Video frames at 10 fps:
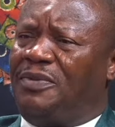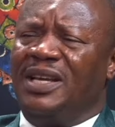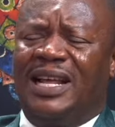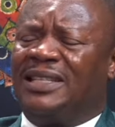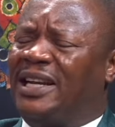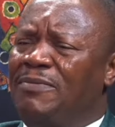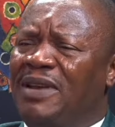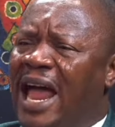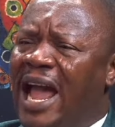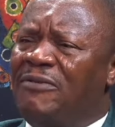It has claimed
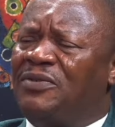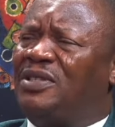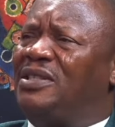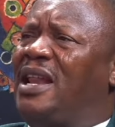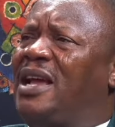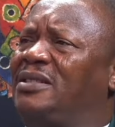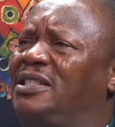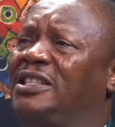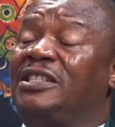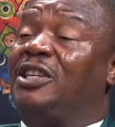lives.
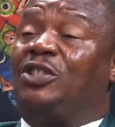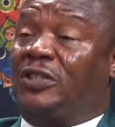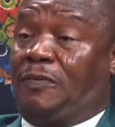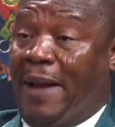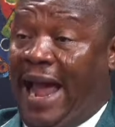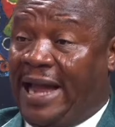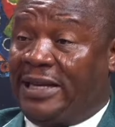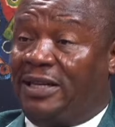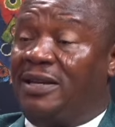It's just bad.